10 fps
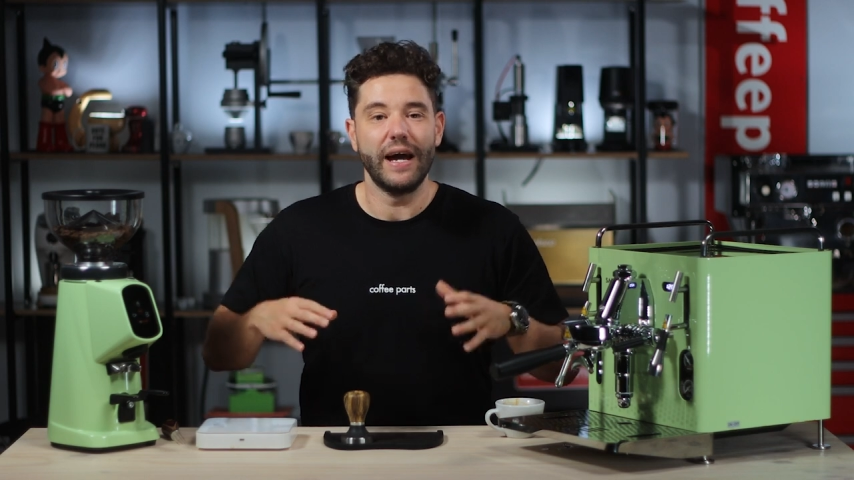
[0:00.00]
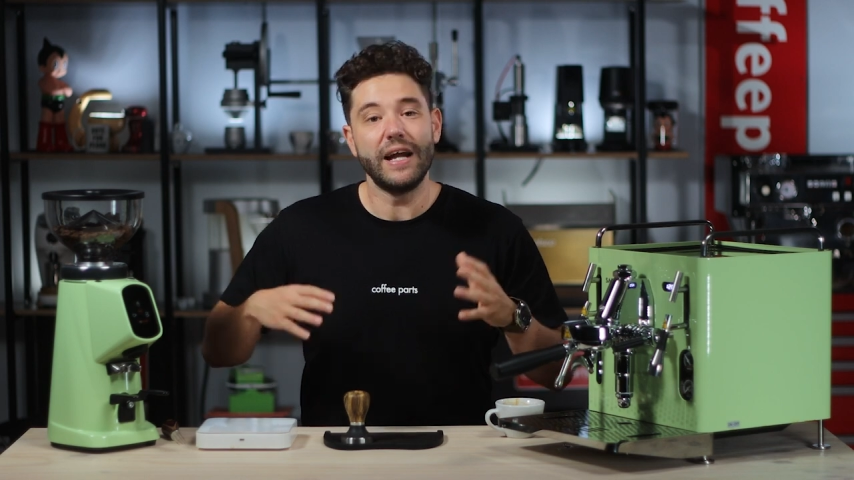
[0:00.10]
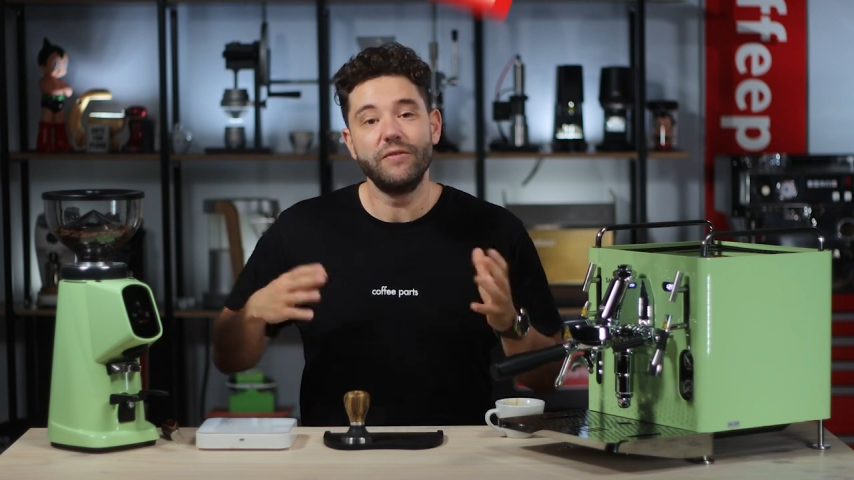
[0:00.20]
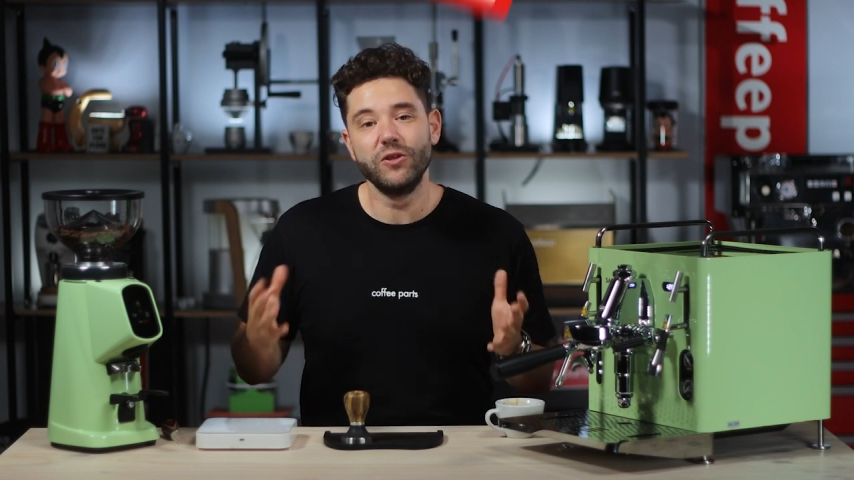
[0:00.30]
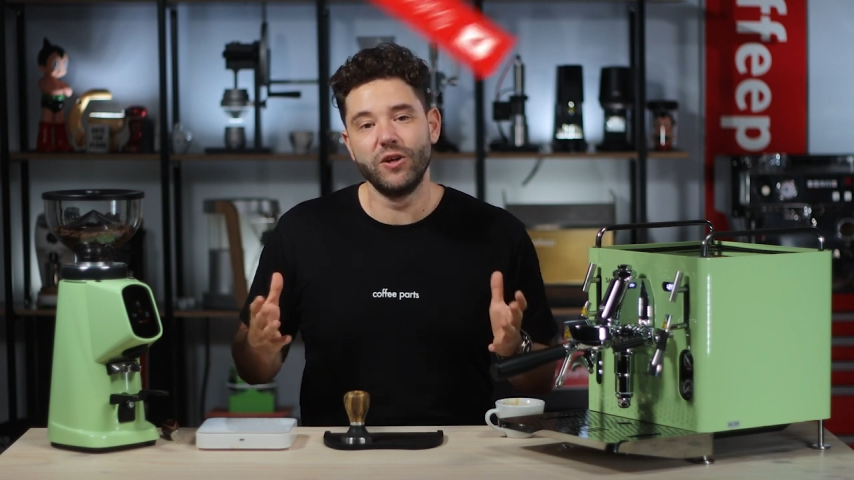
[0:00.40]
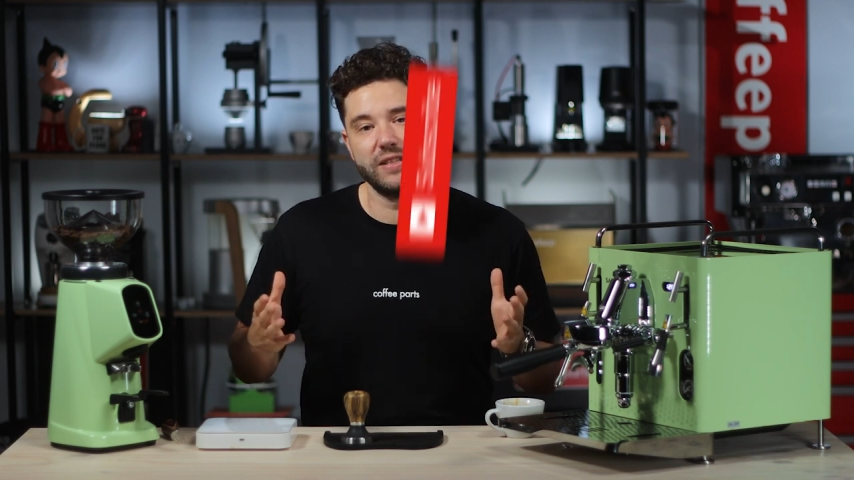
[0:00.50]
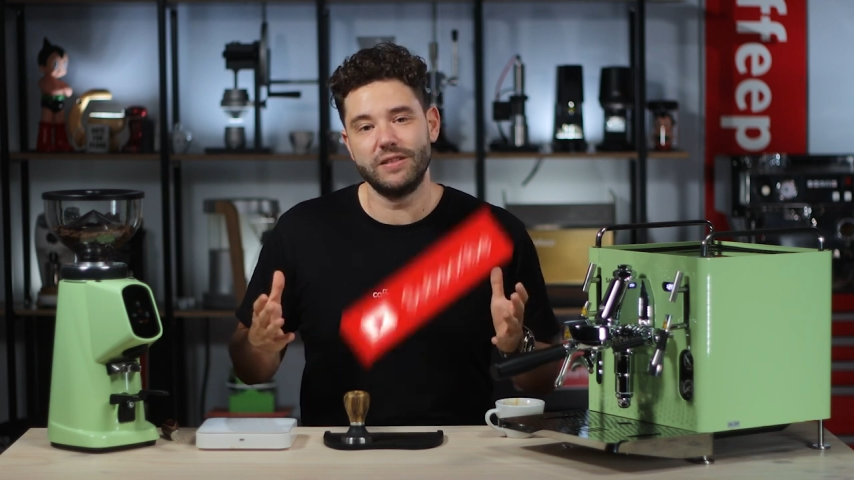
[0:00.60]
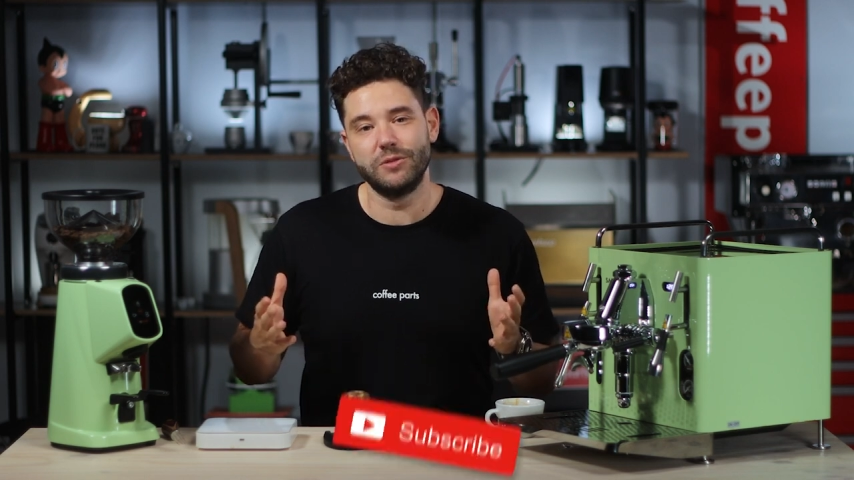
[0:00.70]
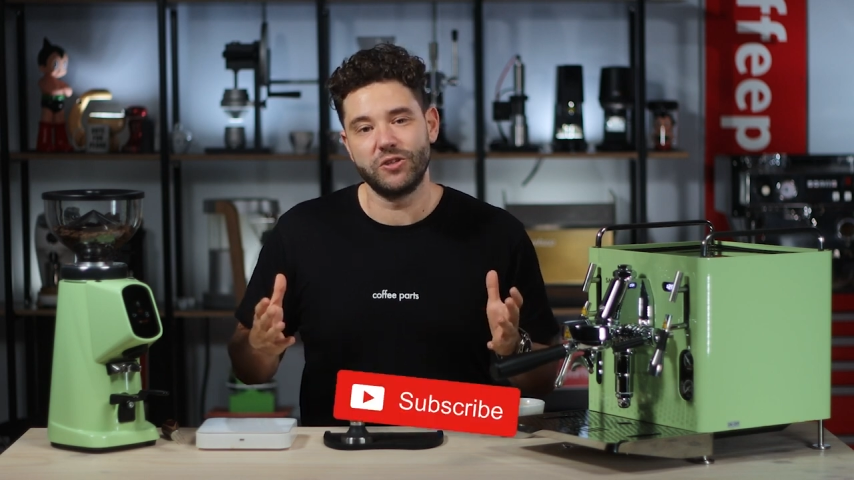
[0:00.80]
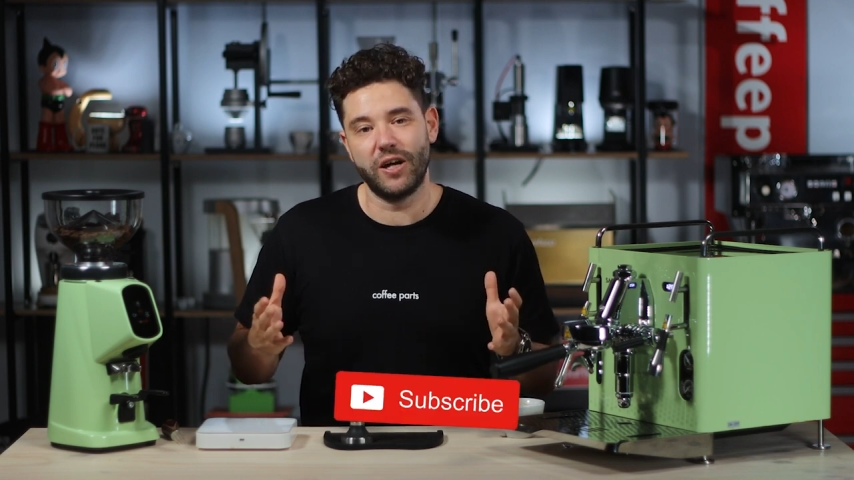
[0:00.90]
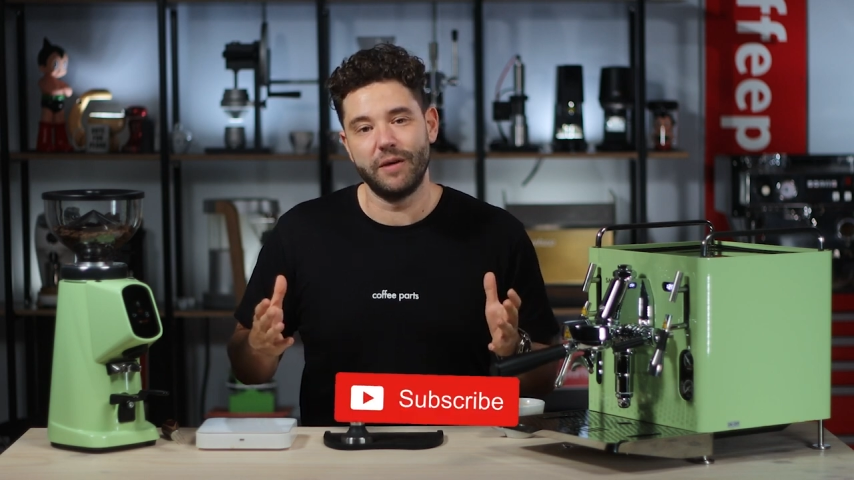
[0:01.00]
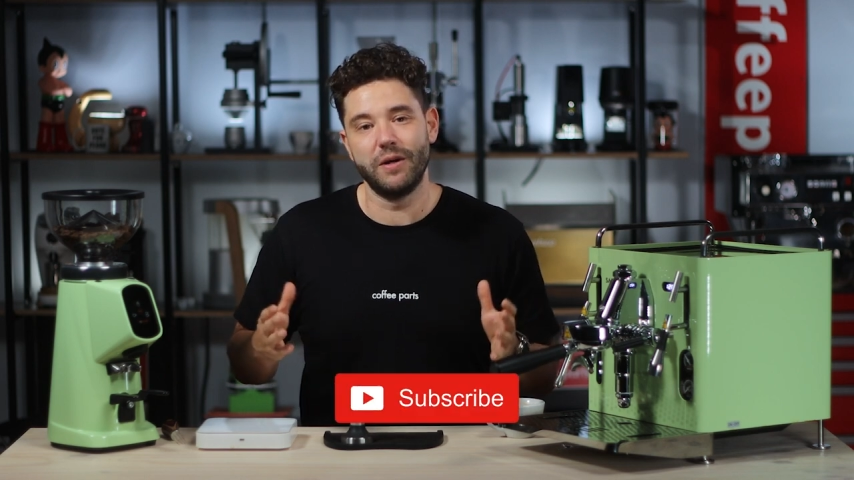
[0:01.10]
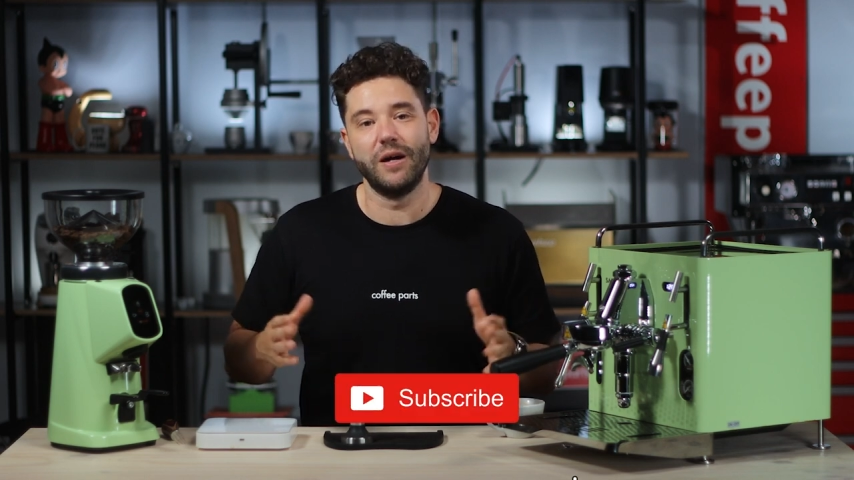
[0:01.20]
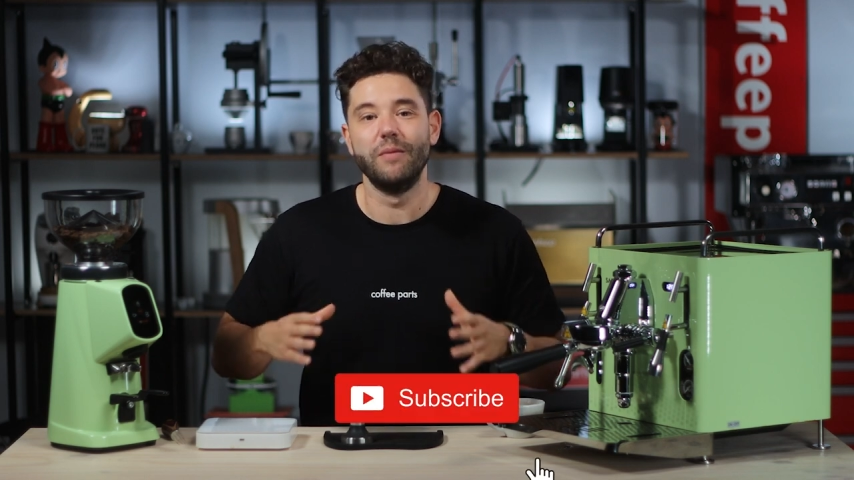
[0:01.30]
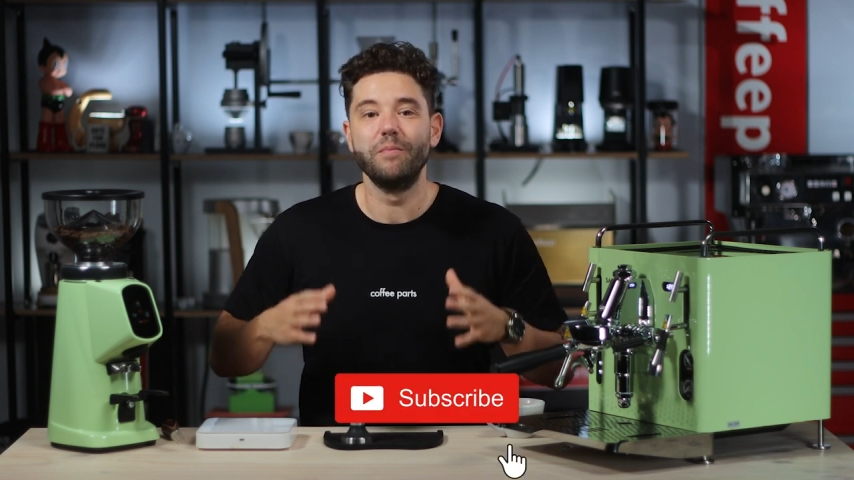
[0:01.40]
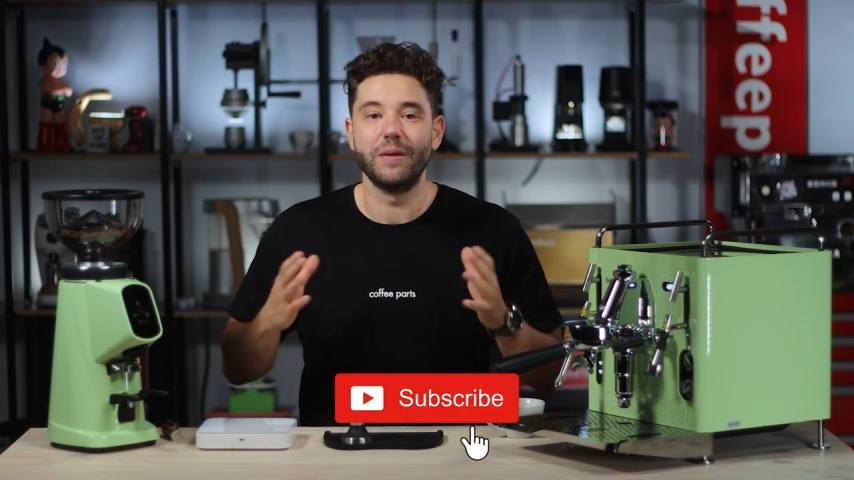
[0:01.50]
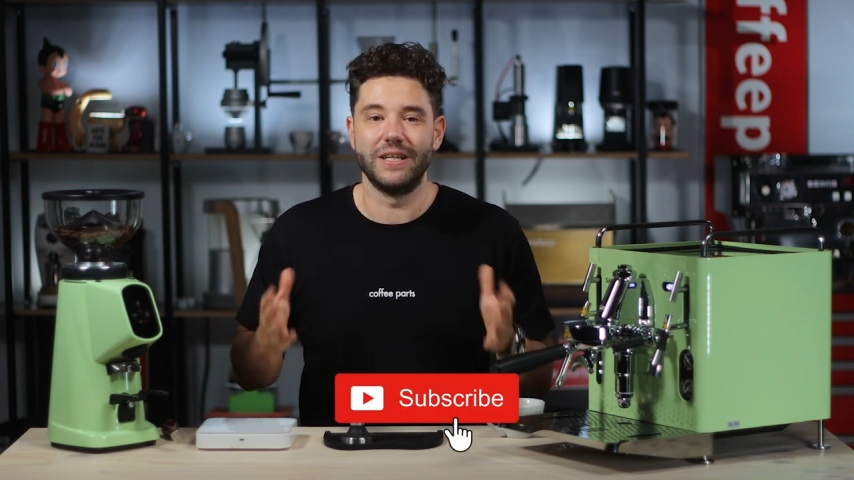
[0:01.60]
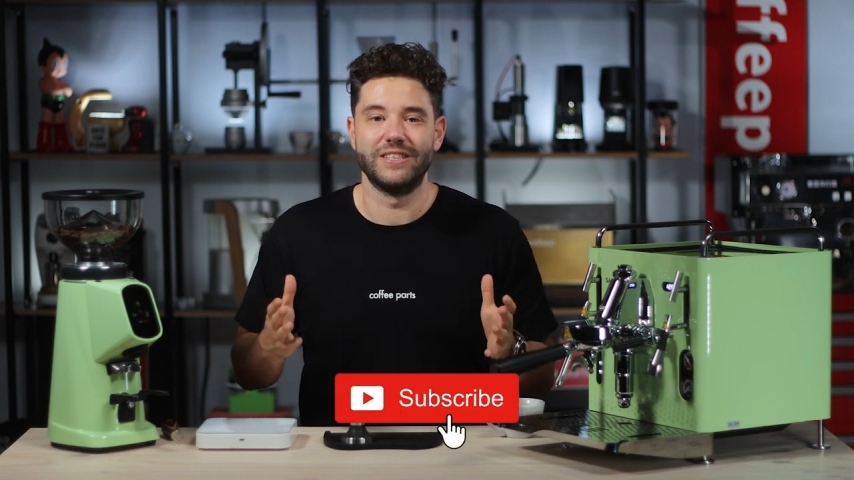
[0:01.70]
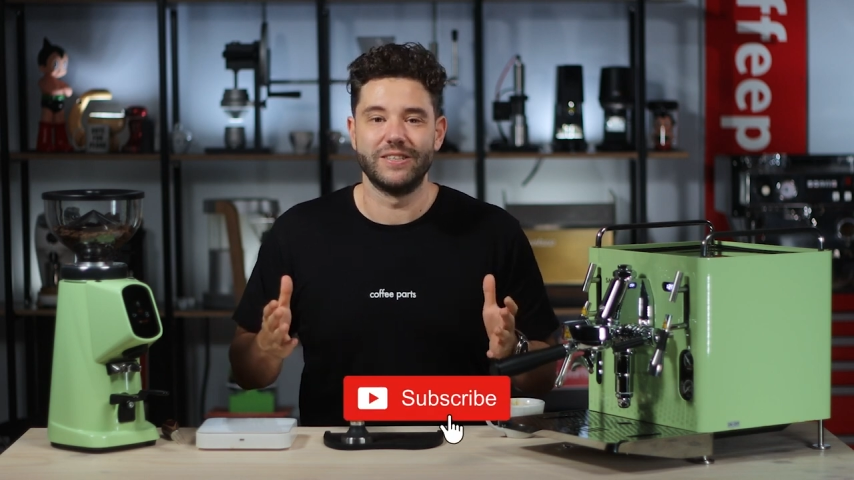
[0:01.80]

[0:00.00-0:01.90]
And if you're not a subscriber, please